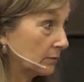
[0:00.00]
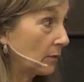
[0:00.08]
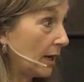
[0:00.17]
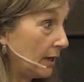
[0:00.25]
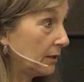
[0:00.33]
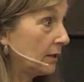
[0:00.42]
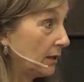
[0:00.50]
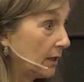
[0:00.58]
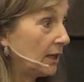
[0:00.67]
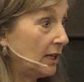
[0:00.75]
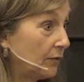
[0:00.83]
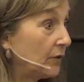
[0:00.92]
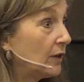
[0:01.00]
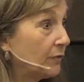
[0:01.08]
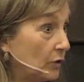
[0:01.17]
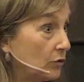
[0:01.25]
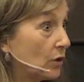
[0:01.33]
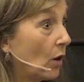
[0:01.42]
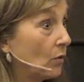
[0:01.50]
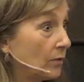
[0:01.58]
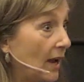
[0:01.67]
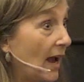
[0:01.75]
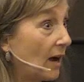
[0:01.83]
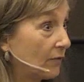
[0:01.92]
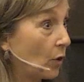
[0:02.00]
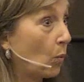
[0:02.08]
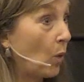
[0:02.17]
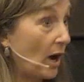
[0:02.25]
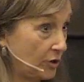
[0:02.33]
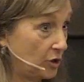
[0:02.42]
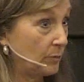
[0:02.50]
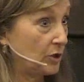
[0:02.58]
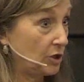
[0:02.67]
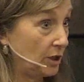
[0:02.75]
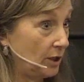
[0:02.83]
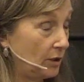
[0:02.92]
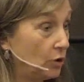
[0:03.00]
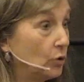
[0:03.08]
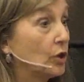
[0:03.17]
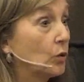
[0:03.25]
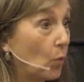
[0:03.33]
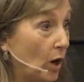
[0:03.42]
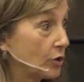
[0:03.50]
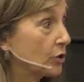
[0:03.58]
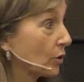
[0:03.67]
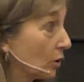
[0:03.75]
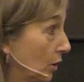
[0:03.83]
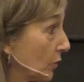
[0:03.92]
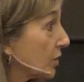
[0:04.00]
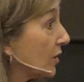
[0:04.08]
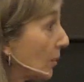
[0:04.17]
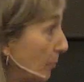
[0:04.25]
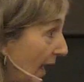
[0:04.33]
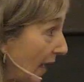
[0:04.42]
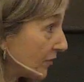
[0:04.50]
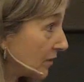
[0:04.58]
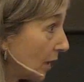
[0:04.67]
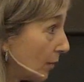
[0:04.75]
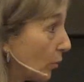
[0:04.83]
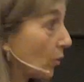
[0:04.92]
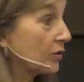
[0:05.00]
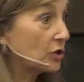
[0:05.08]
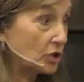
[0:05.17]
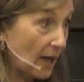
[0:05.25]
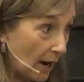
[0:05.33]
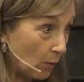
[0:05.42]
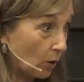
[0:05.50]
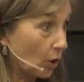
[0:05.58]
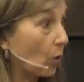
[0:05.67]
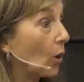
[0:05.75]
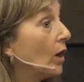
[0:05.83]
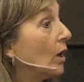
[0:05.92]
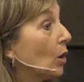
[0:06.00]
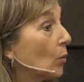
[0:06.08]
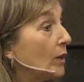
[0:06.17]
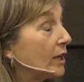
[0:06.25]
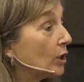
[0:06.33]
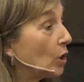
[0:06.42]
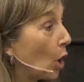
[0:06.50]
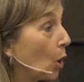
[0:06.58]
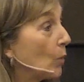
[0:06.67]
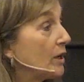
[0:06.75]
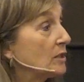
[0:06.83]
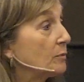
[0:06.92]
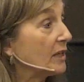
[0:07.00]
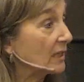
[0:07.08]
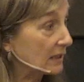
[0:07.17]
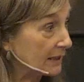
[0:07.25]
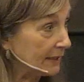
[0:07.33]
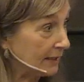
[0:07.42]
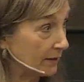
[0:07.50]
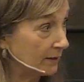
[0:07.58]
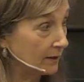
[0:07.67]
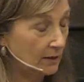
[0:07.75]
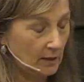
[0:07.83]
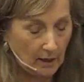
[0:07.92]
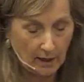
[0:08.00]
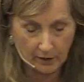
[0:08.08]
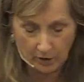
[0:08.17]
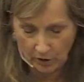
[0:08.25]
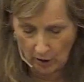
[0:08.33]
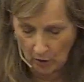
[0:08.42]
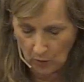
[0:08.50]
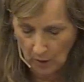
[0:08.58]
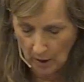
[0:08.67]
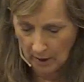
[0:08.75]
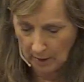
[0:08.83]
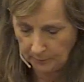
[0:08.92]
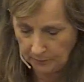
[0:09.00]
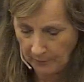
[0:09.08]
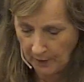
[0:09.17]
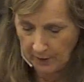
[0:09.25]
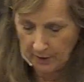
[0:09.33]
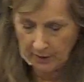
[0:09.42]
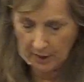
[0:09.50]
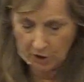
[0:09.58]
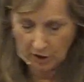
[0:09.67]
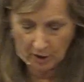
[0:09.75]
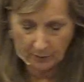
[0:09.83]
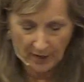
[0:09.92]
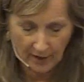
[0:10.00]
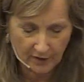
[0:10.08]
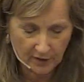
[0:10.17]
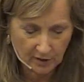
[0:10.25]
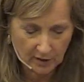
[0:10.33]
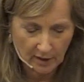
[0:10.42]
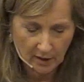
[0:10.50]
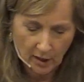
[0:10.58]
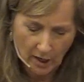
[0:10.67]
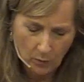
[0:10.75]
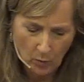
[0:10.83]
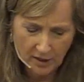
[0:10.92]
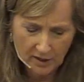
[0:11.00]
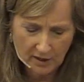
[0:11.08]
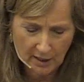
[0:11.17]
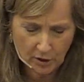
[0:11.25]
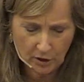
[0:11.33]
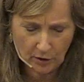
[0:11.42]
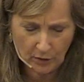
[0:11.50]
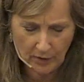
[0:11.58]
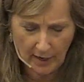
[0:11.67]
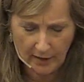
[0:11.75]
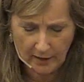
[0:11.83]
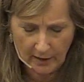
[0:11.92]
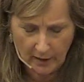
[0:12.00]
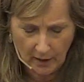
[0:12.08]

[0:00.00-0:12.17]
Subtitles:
right? Even if you don't have a washing machine, you can wash your clothes in the bathtub or the shower, or we can always be clean. And so teaching them that. And I want to say, too, that